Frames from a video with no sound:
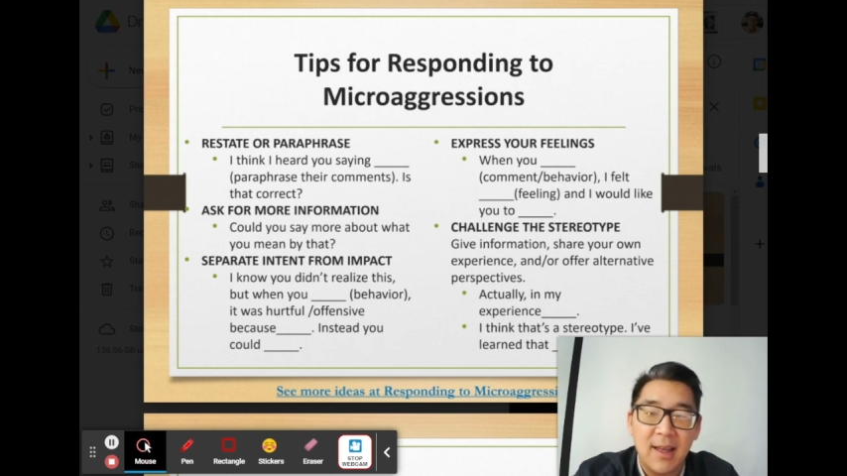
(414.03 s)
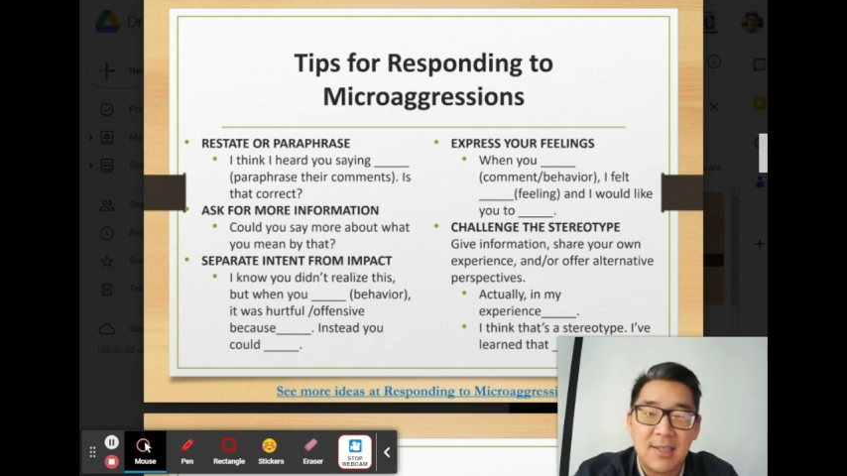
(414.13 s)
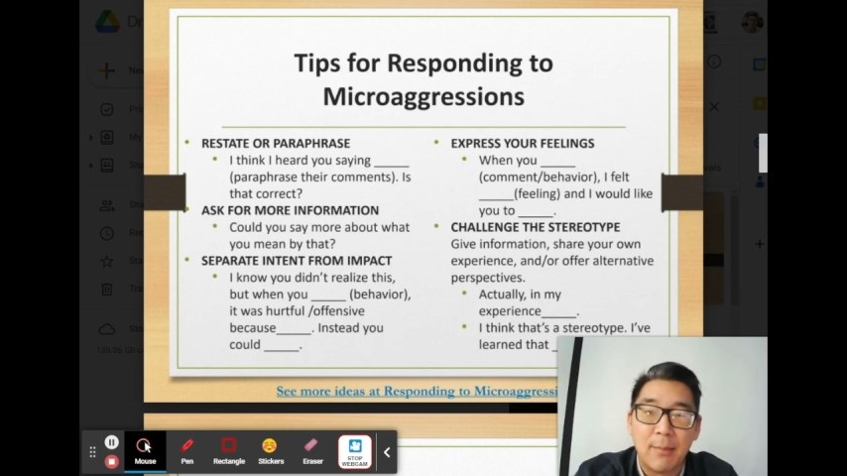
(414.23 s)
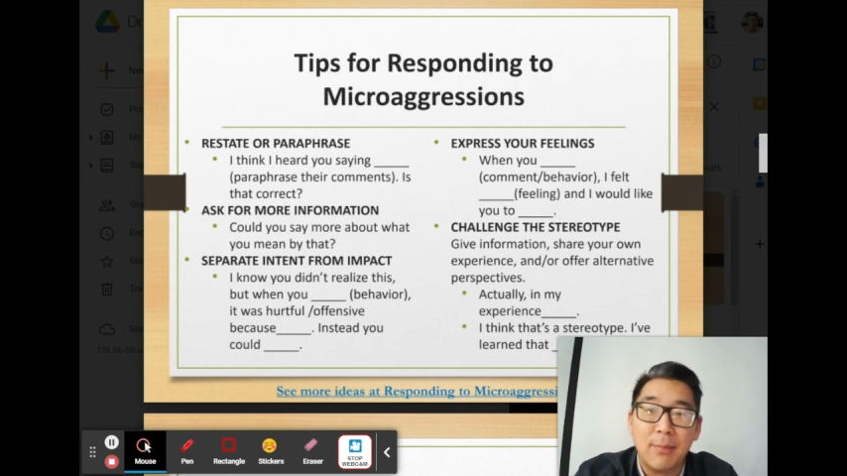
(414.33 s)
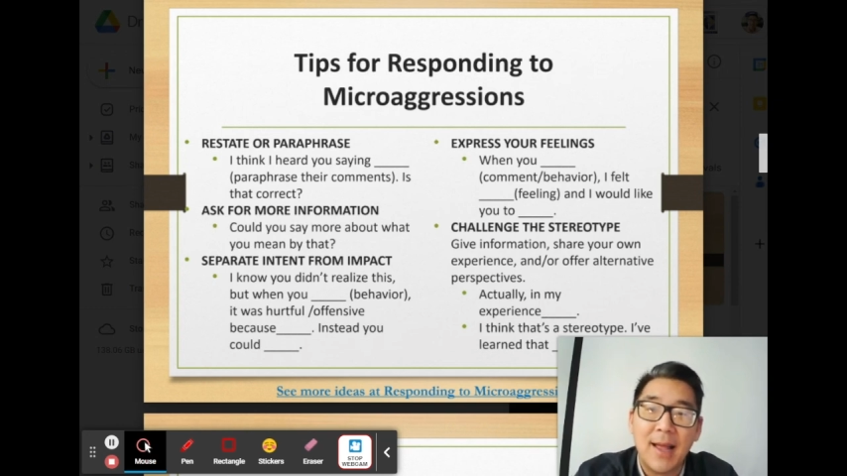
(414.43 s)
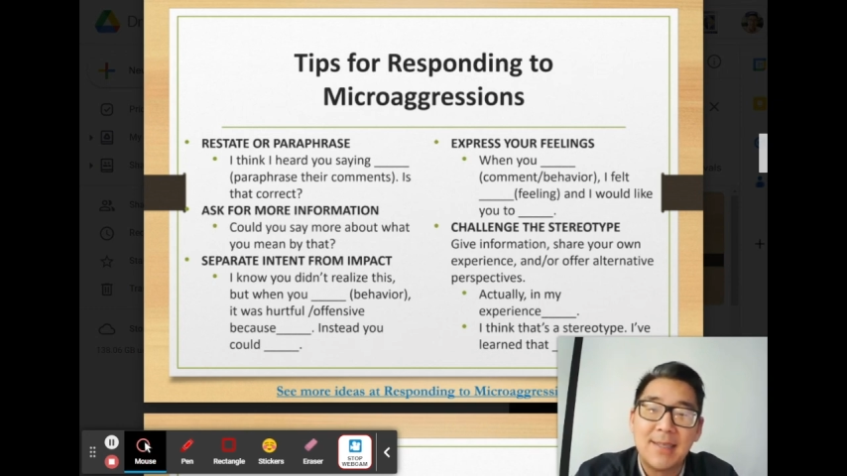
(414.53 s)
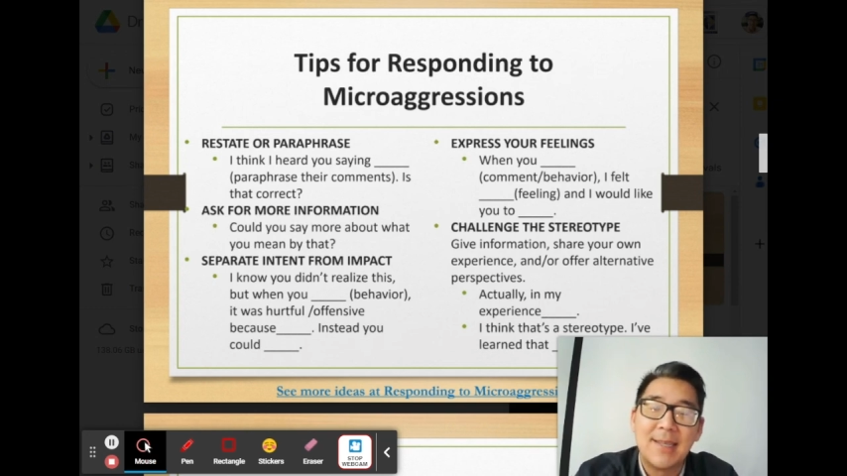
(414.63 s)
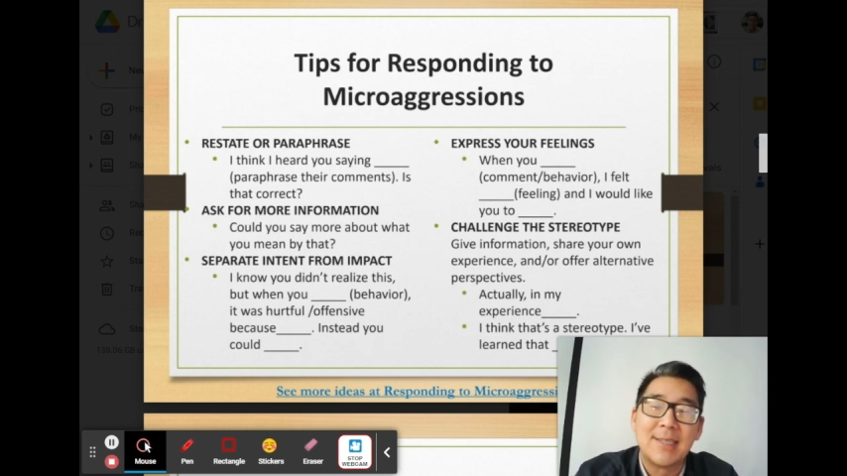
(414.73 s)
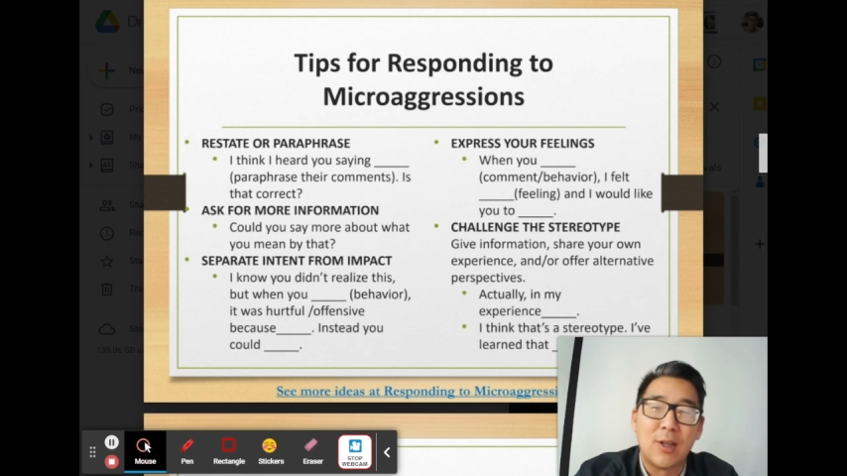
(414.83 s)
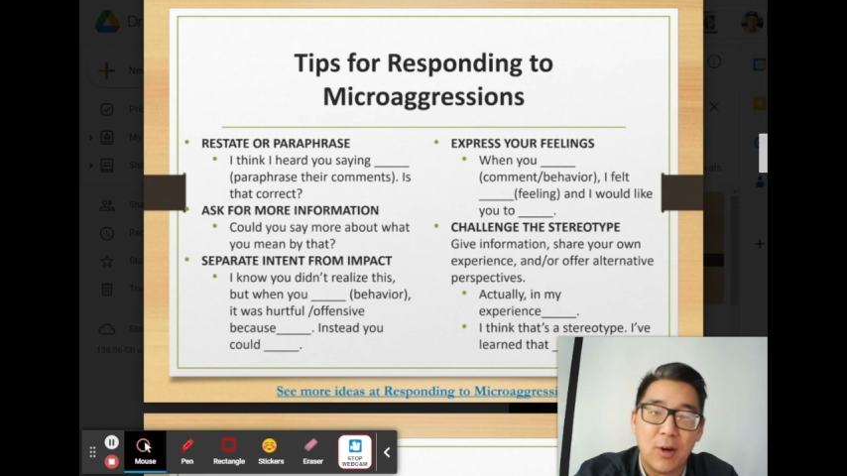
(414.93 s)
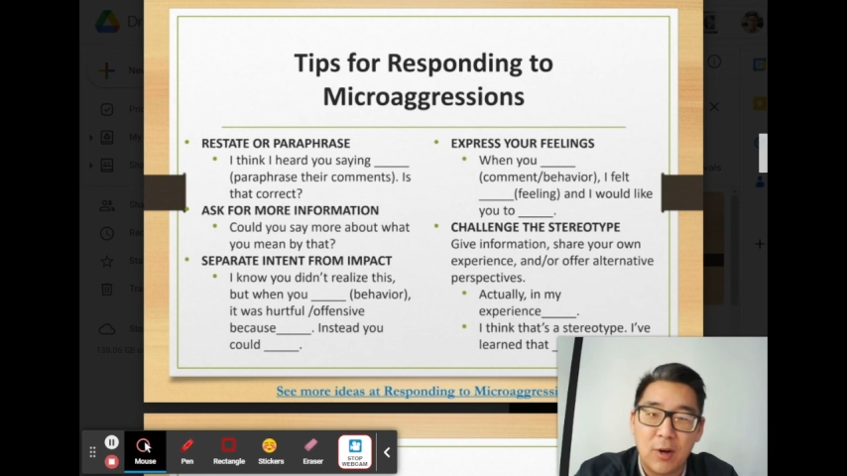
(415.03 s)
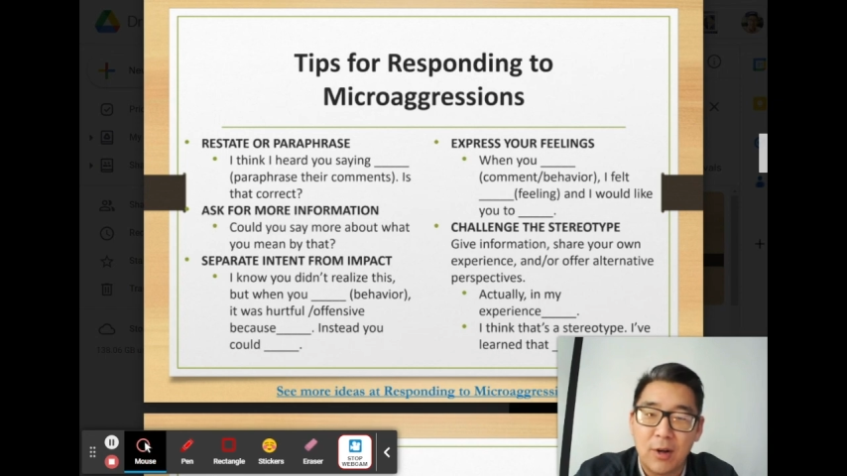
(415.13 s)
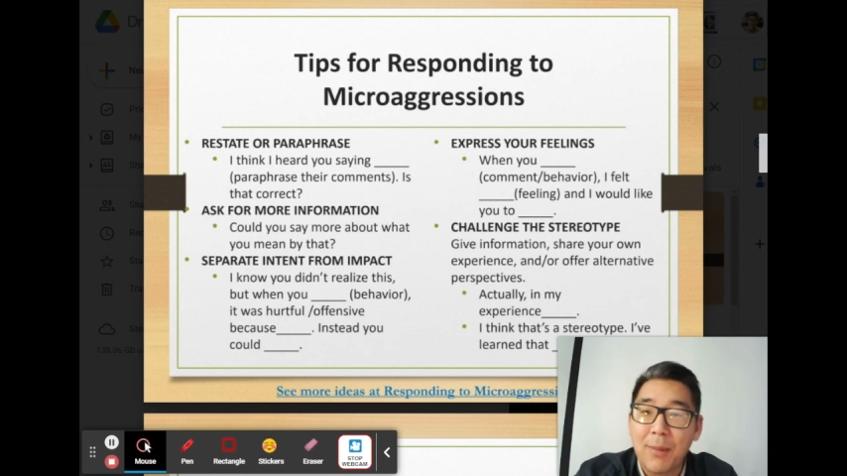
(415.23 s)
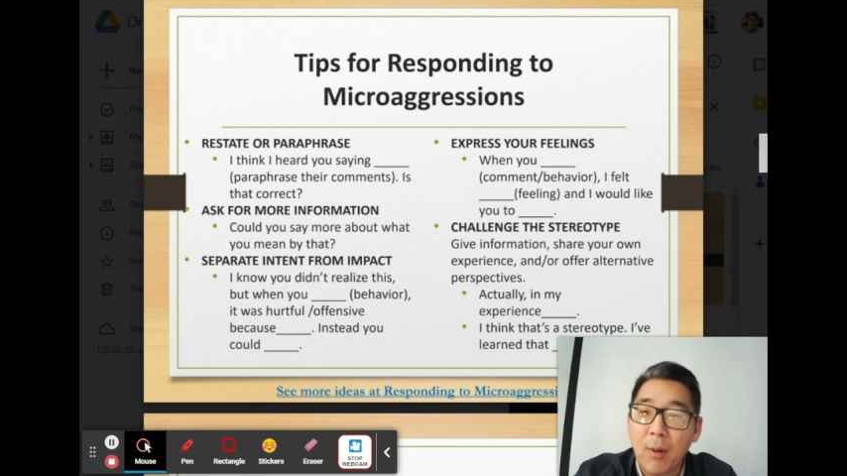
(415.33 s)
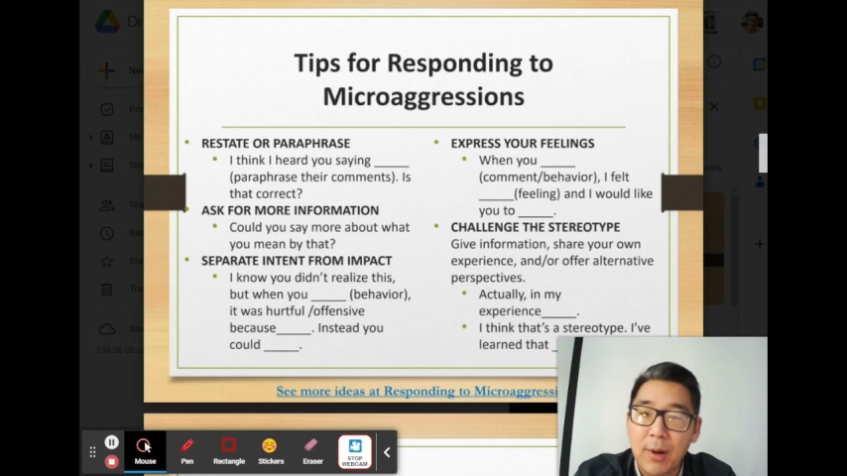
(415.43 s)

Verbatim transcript: some lessons learned about